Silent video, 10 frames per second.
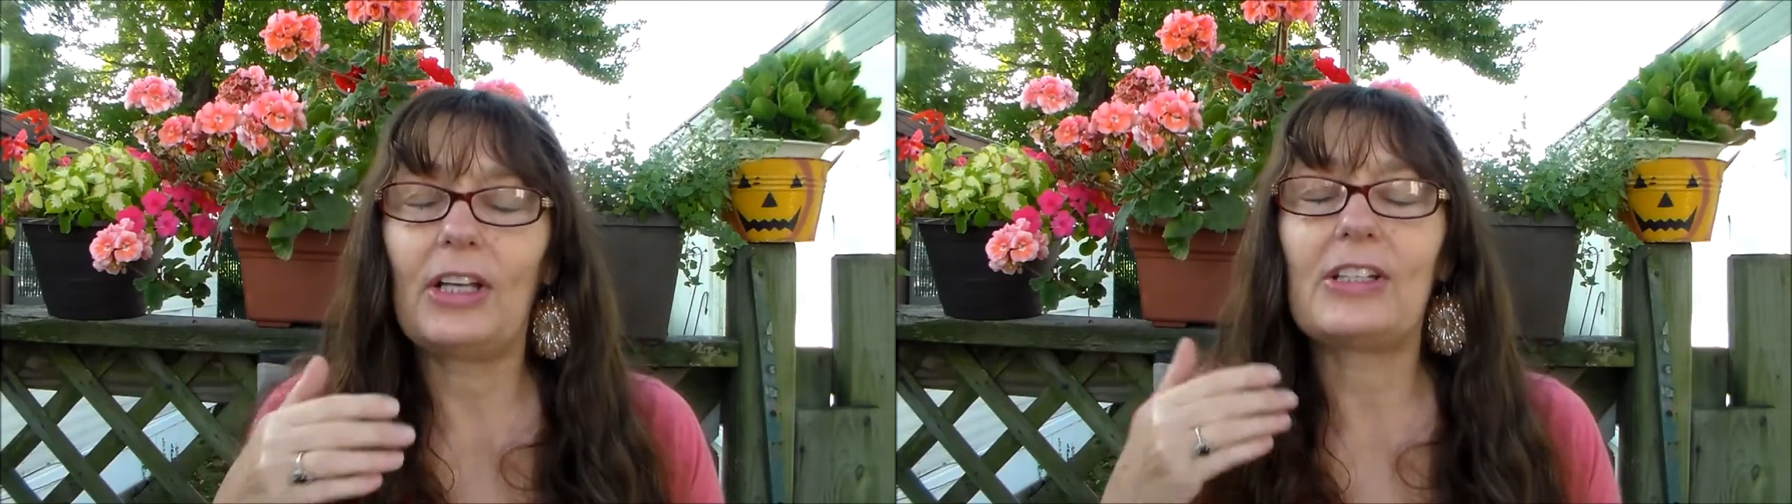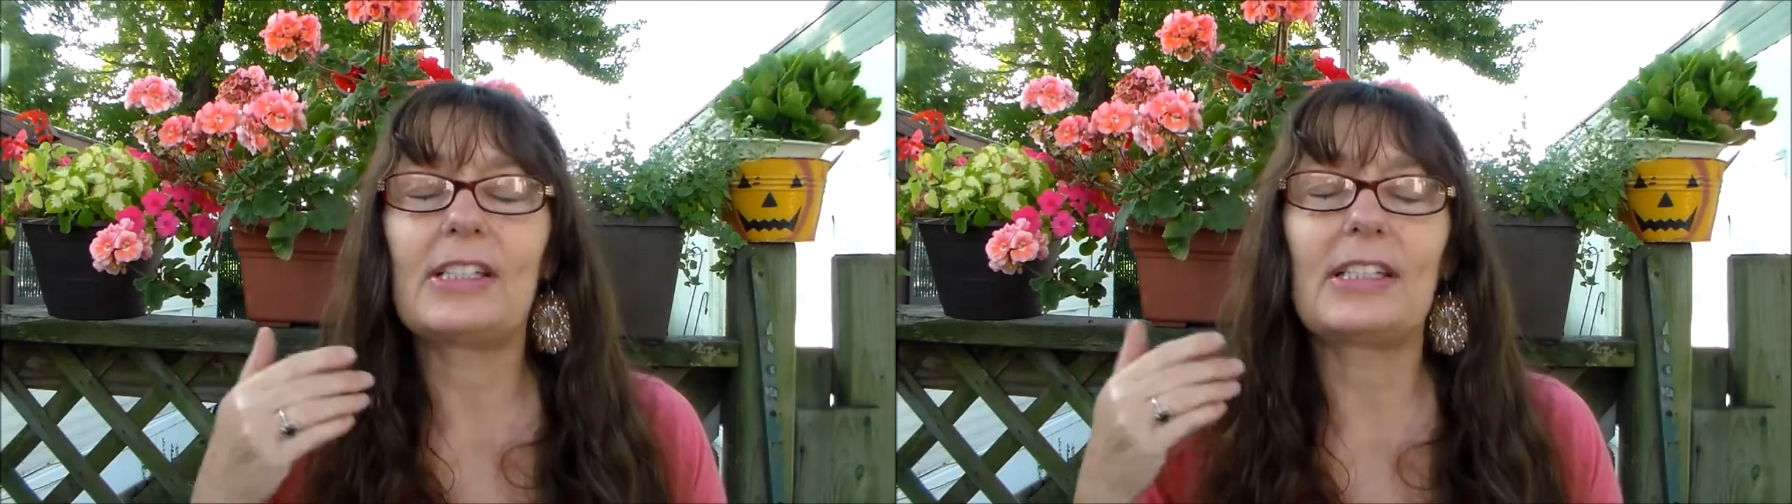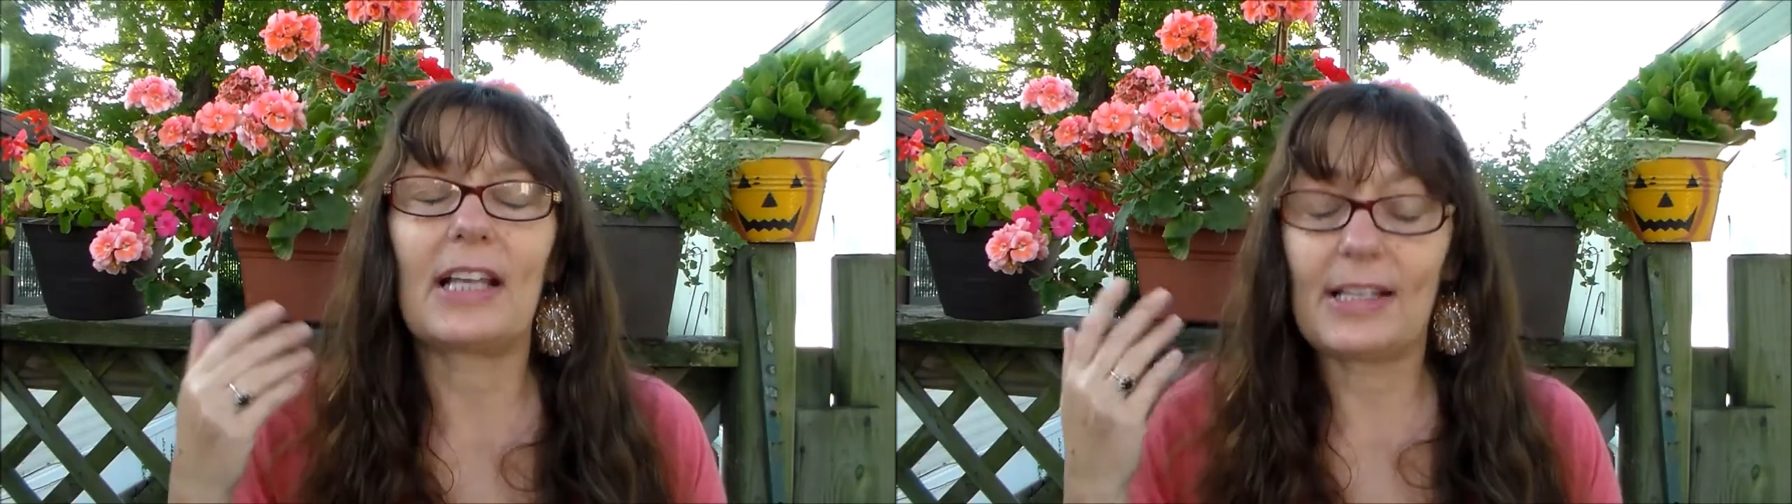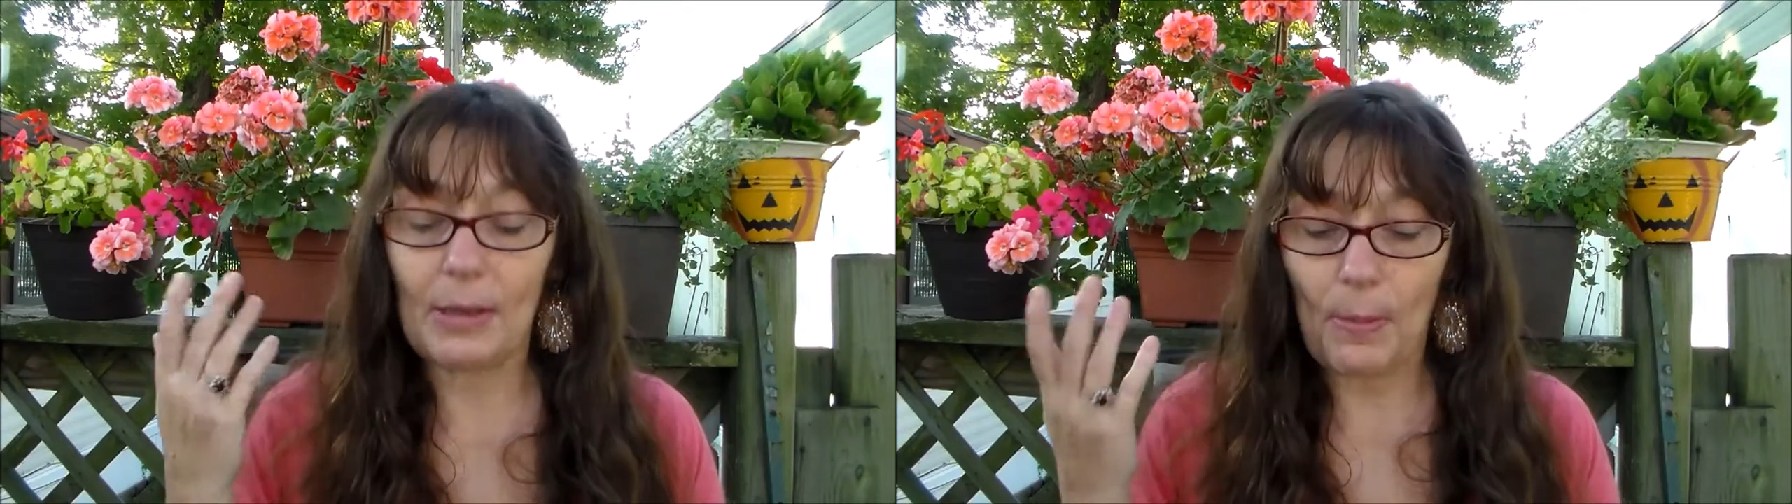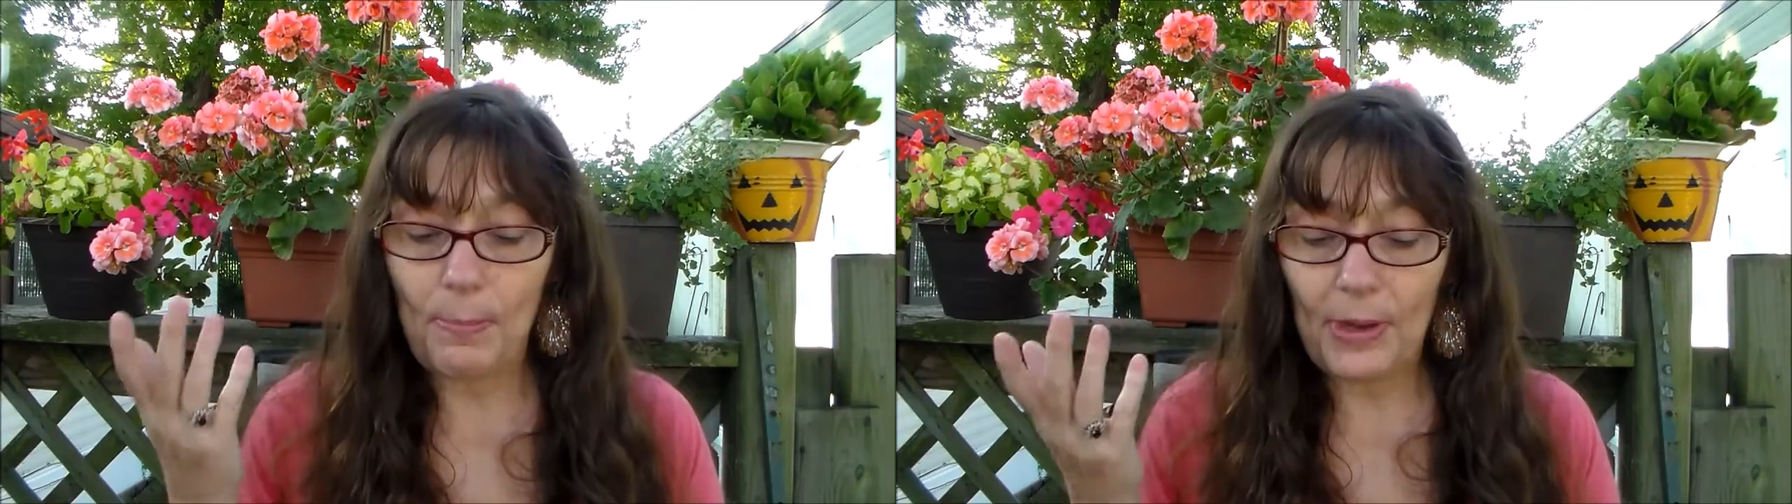It's, it's
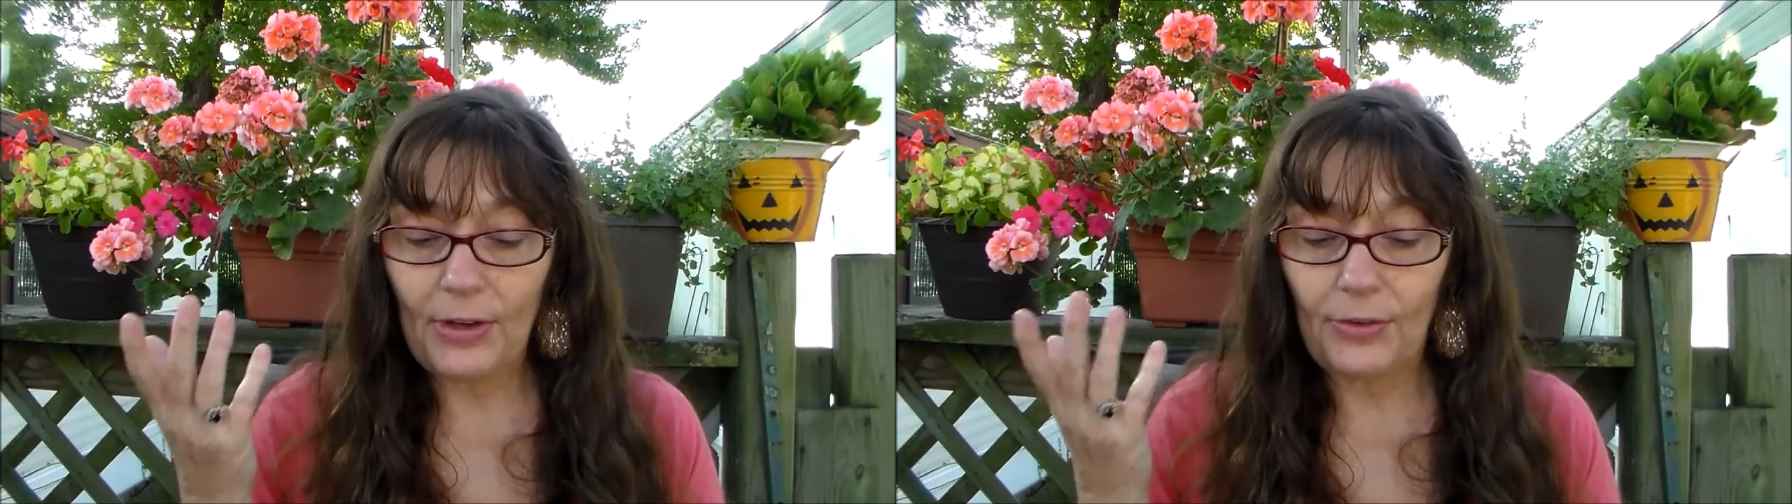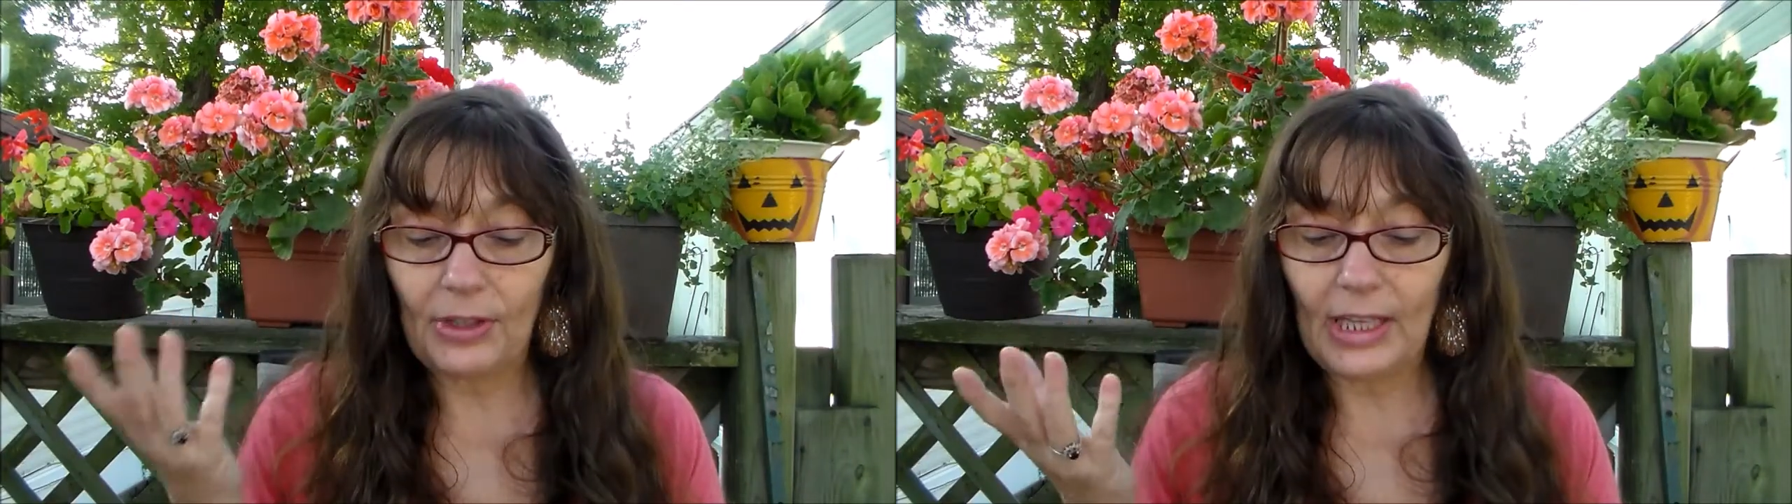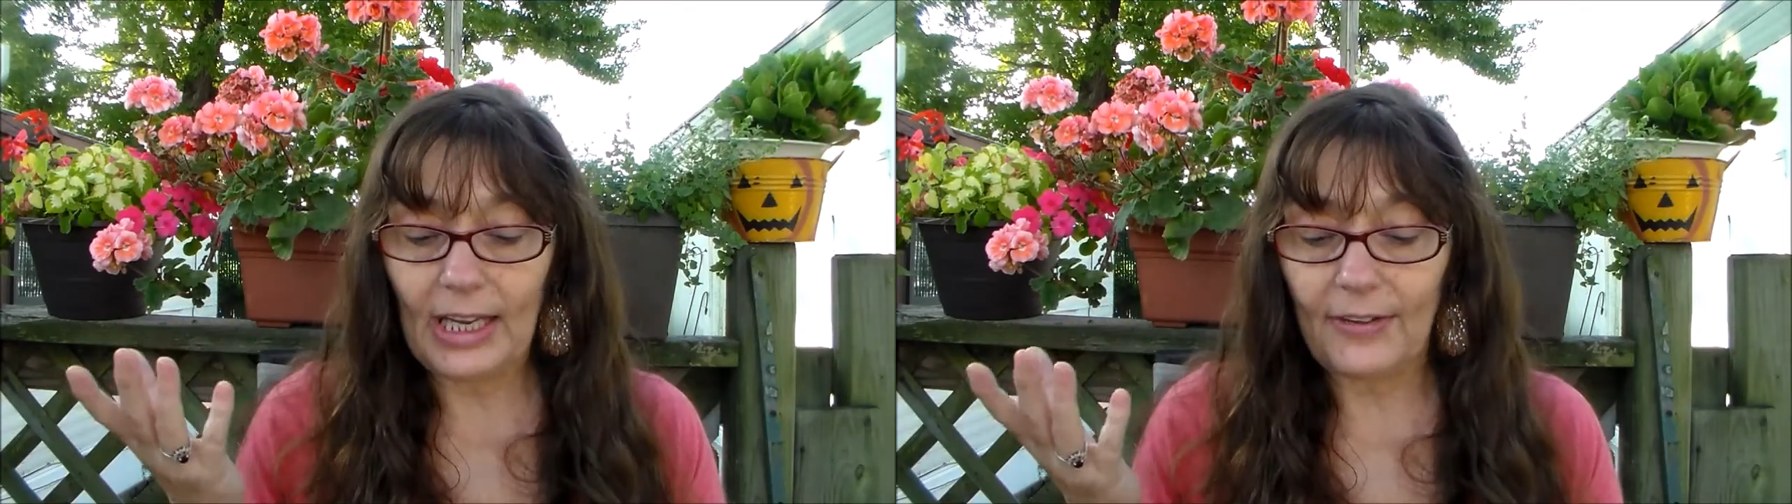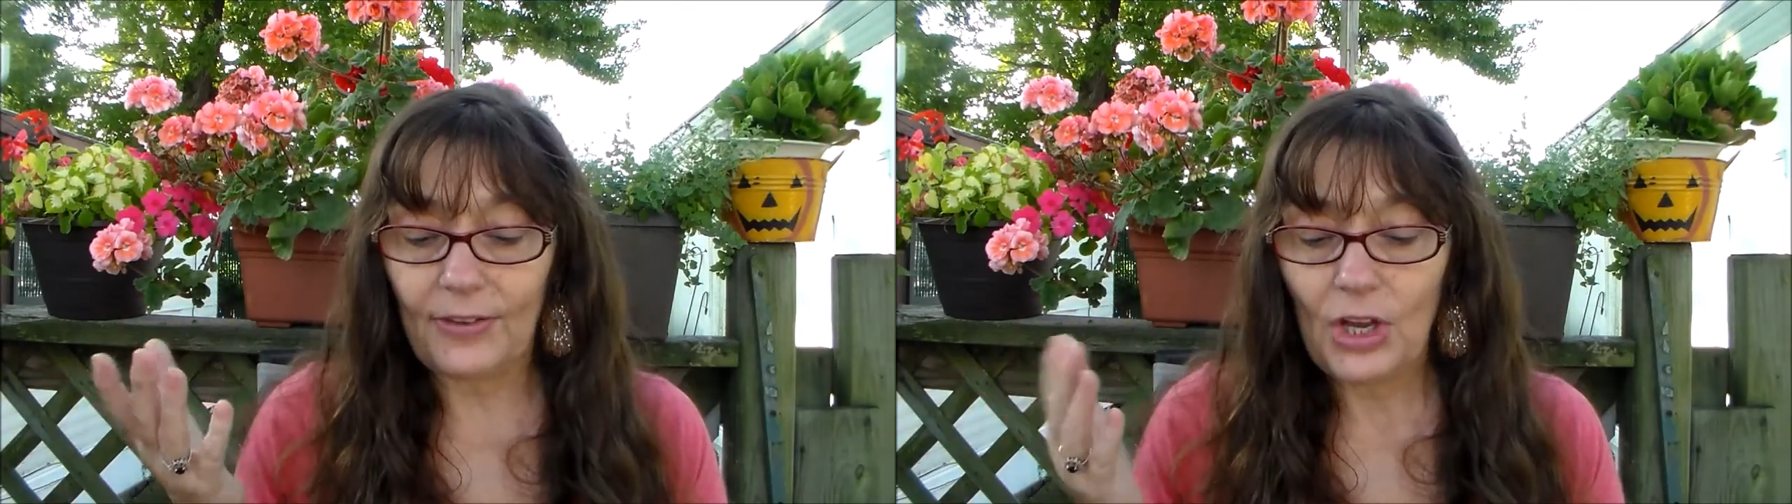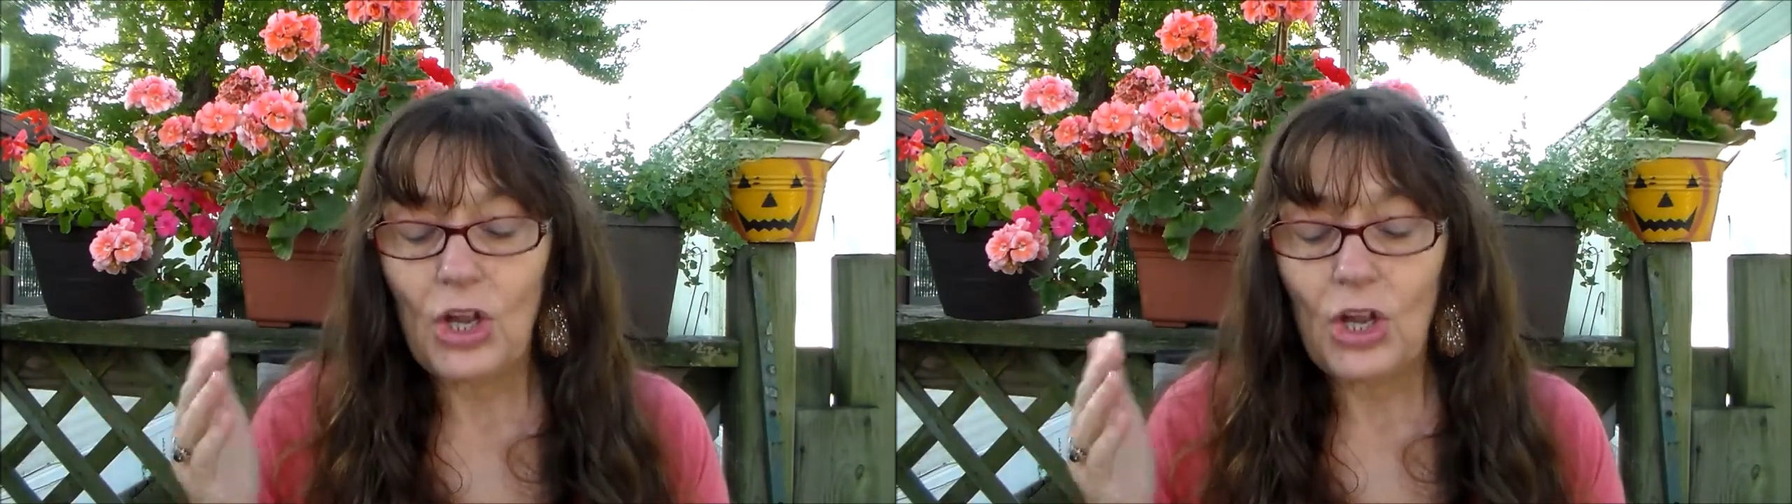a big relief.